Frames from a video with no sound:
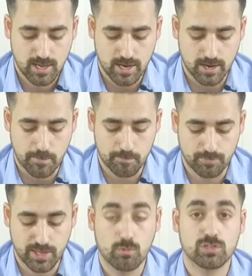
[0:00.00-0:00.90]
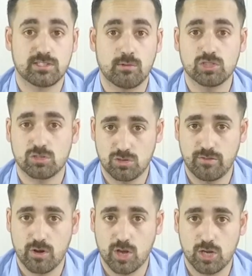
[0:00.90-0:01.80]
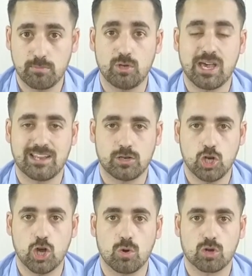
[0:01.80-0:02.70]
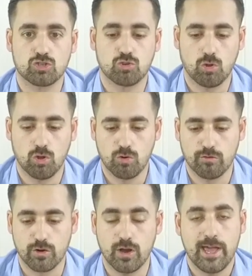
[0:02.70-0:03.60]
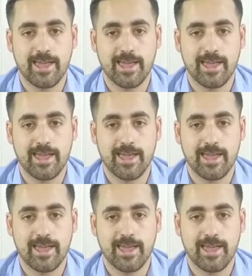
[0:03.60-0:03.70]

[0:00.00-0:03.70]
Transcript: Um, that was that was also very good, but you had no control over